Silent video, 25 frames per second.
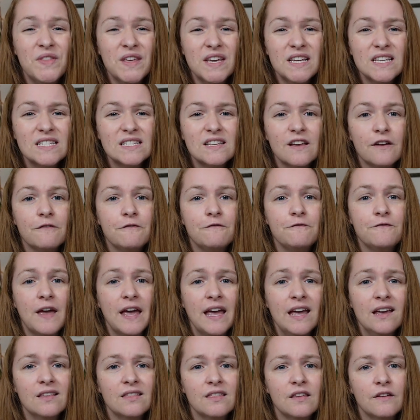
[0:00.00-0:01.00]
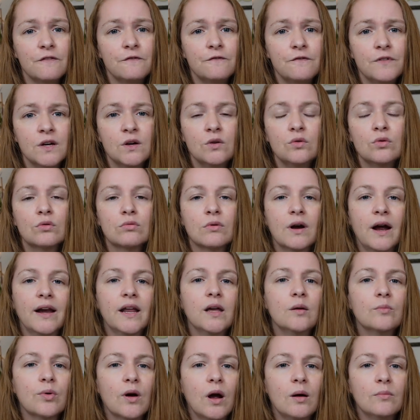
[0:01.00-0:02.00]
this faith-filled
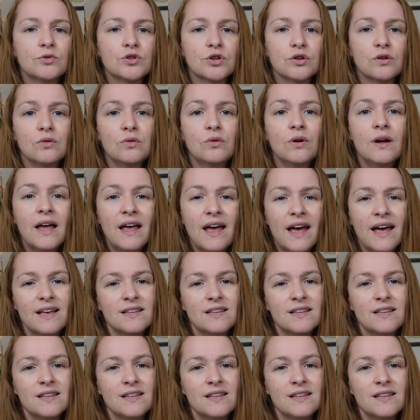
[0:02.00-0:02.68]
writing prompt journal